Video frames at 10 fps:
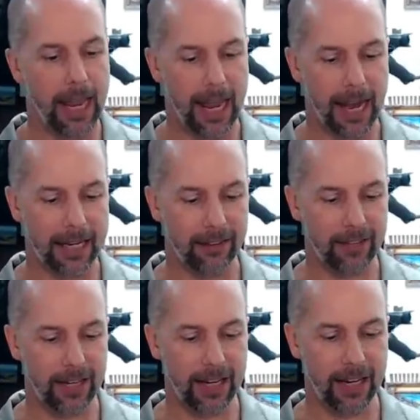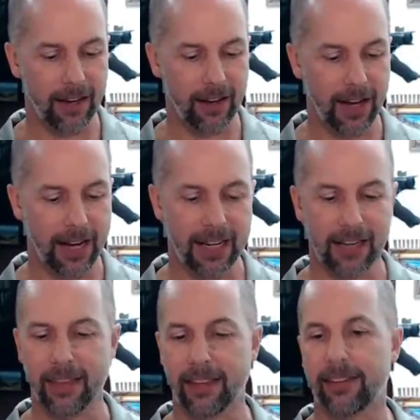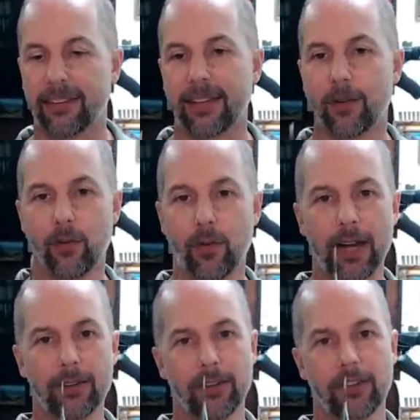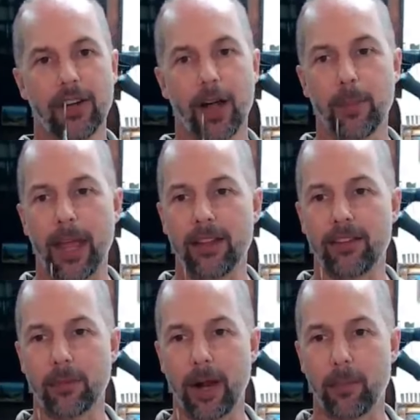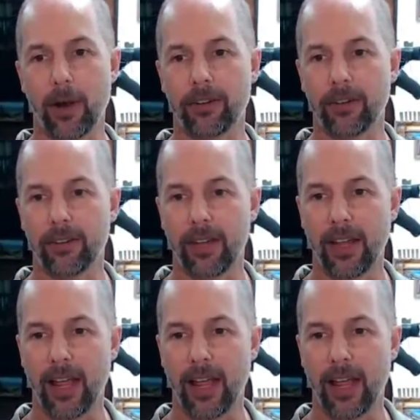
and I can sit here and get this razor sharp edge on my brushes